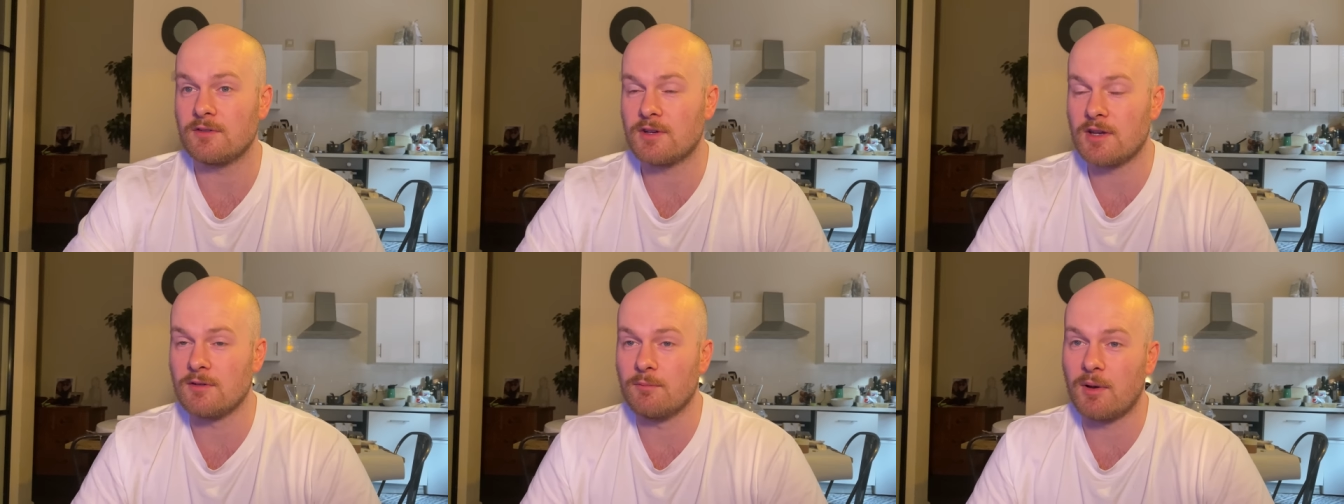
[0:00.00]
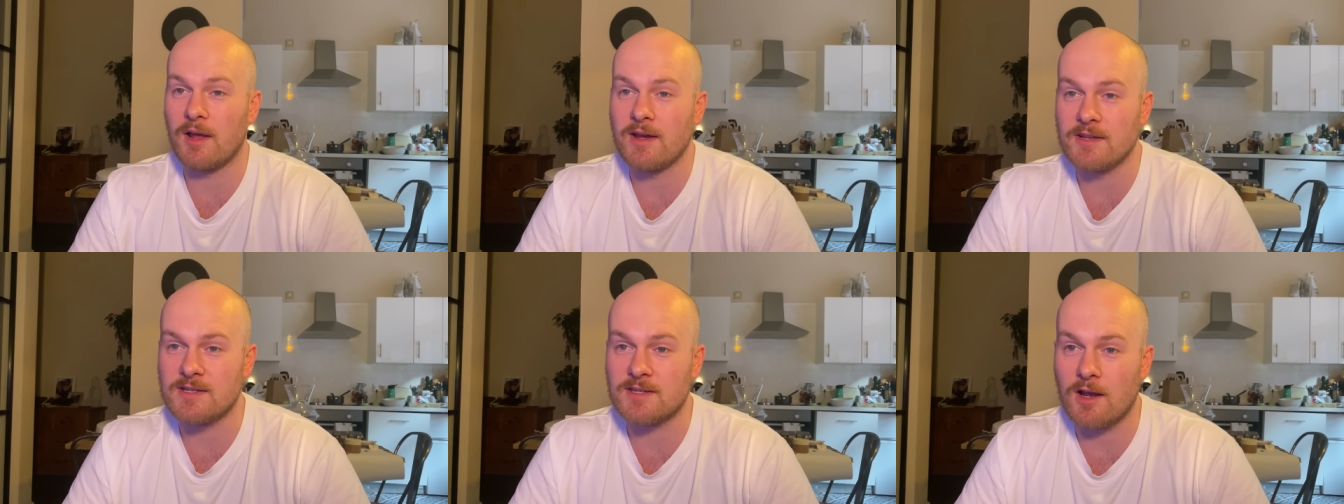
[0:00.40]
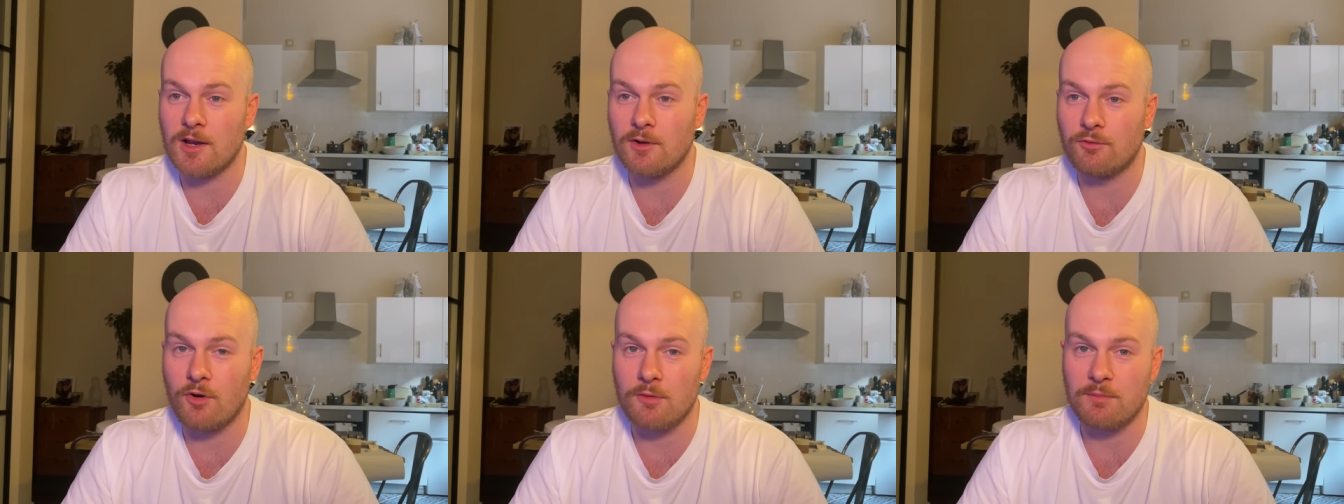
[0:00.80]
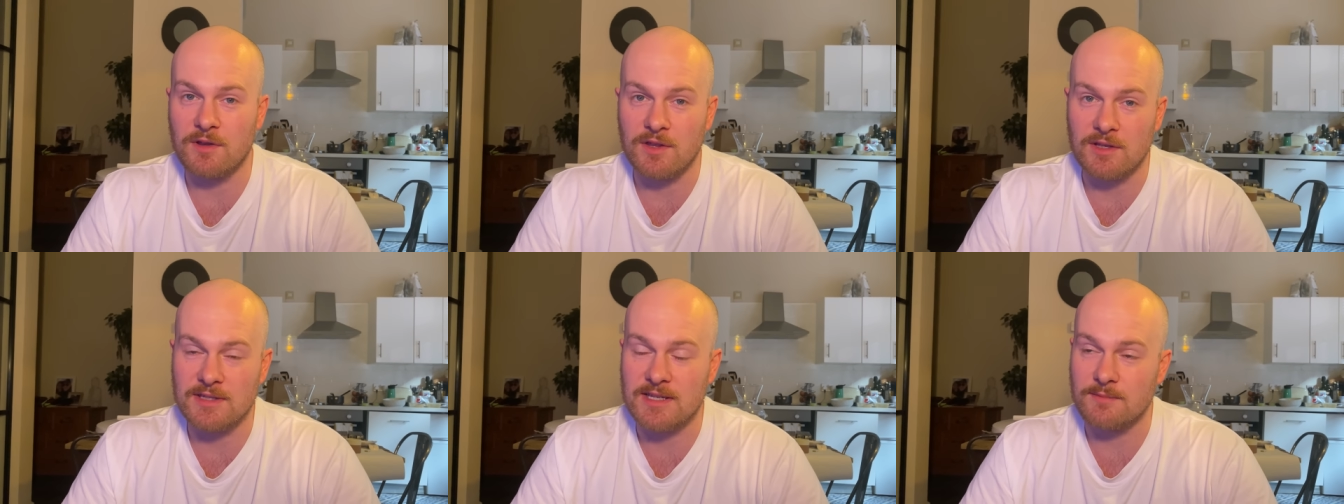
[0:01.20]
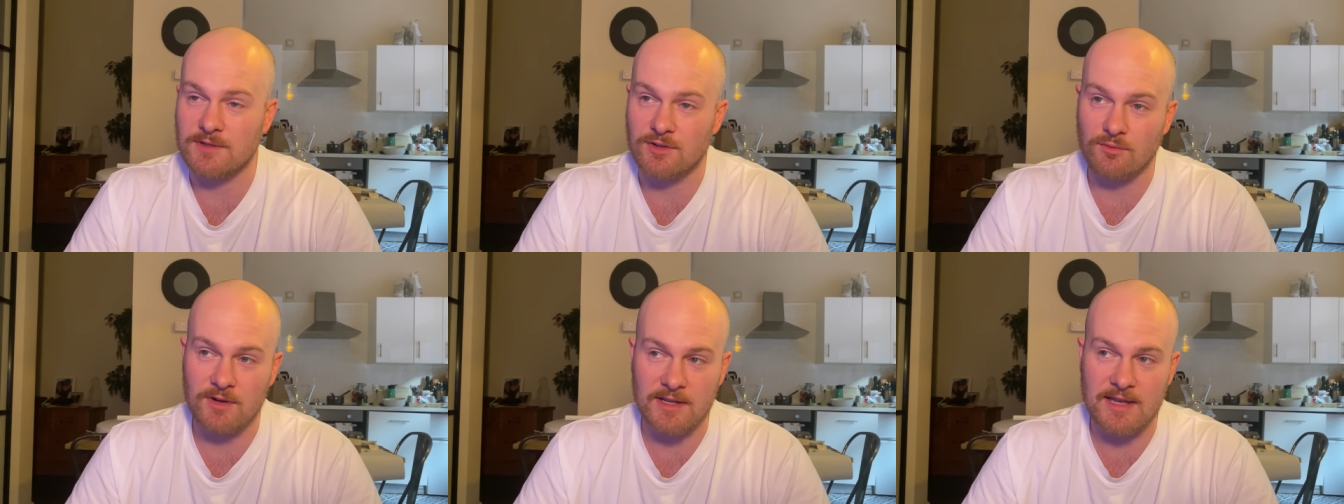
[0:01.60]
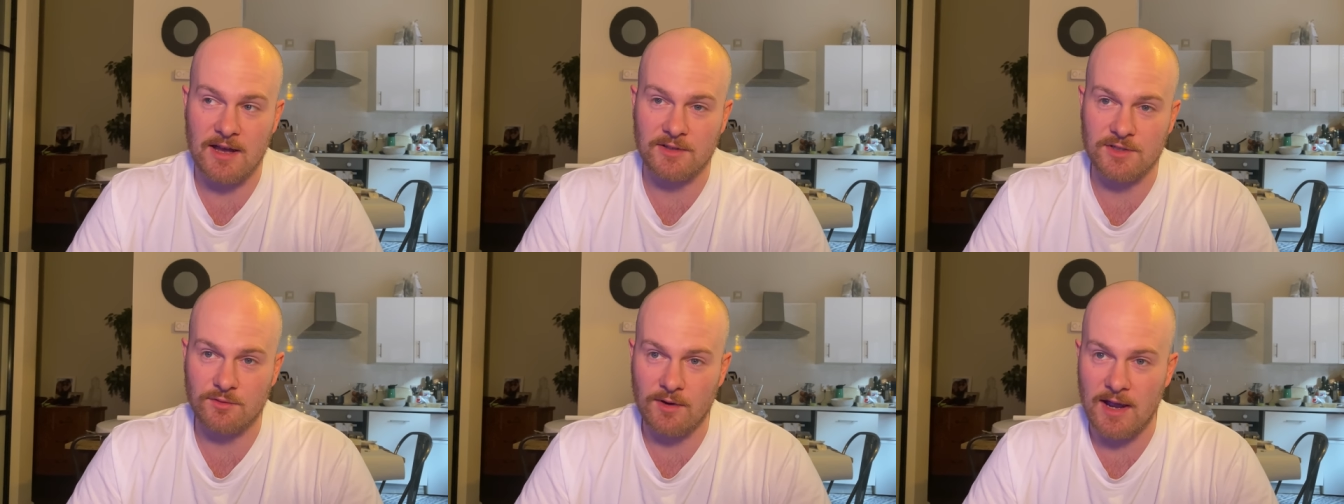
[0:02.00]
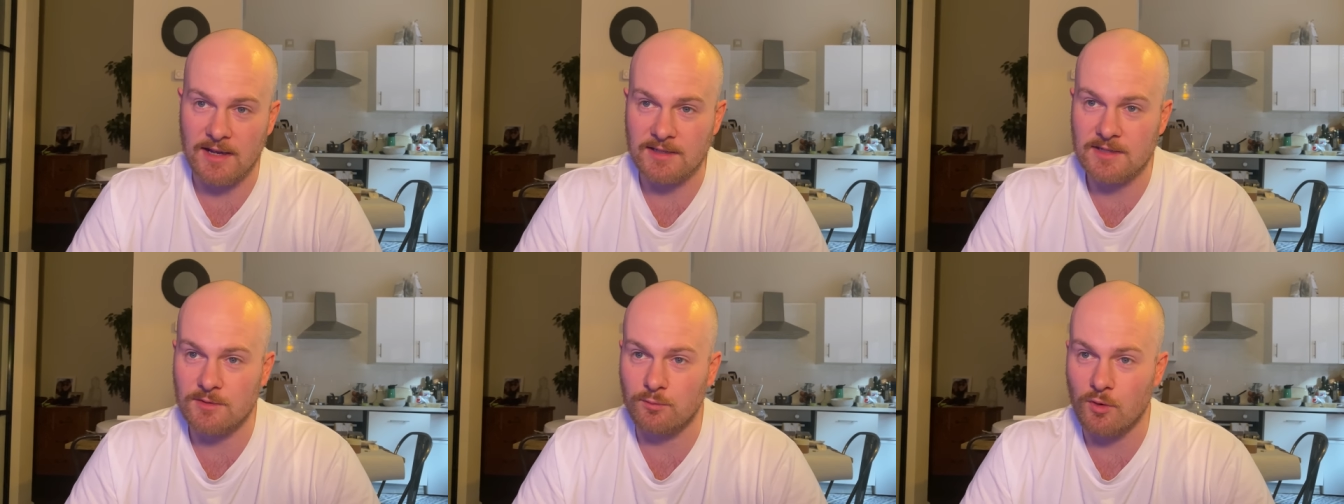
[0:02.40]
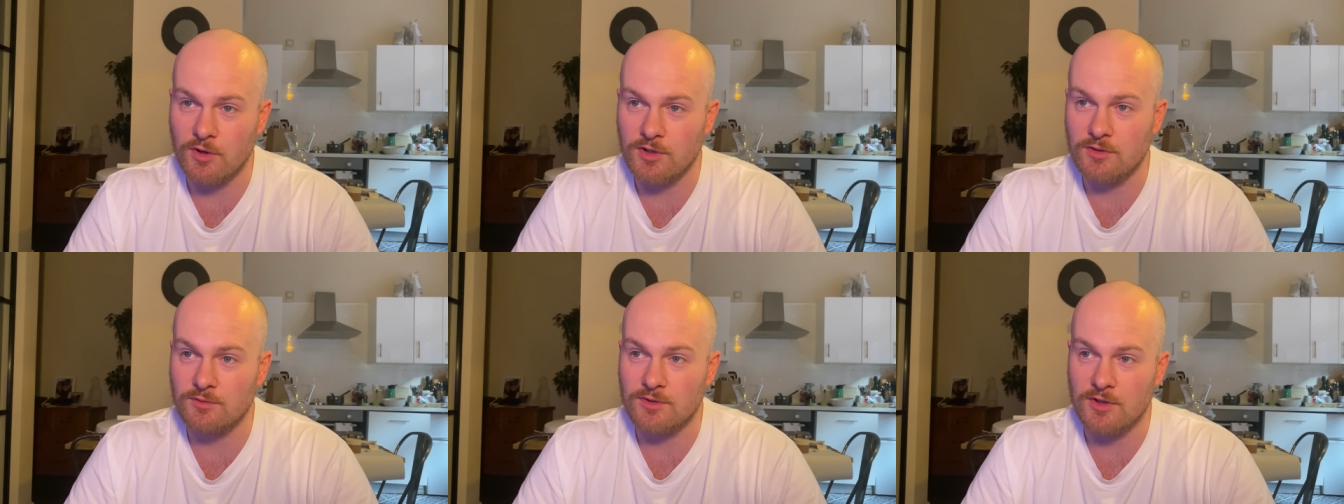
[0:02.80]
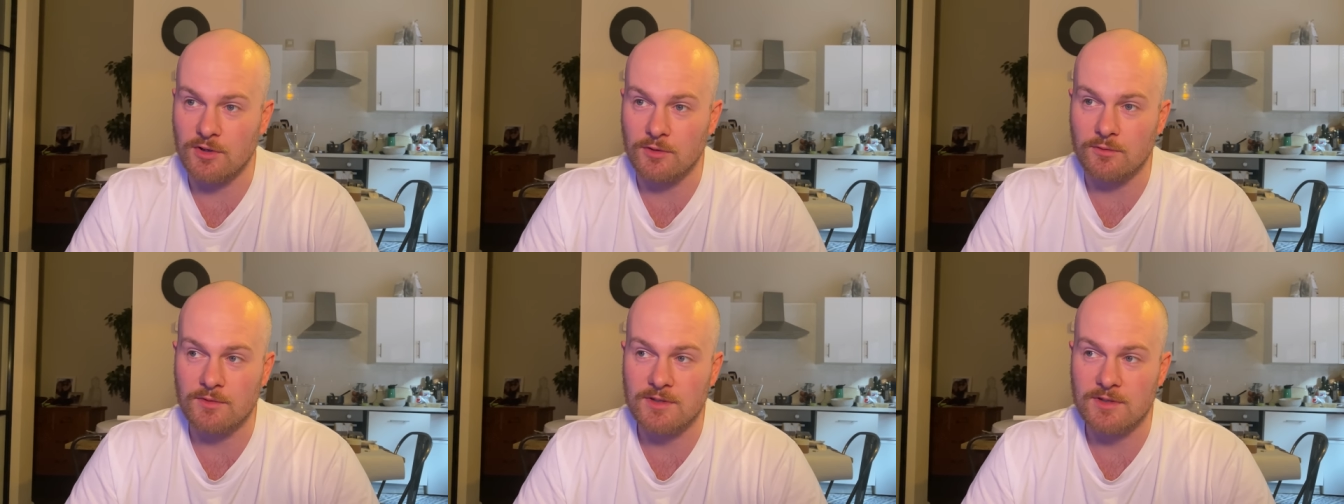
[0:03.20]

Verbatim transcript: can play a style of rugby that seems to really counteract what you do.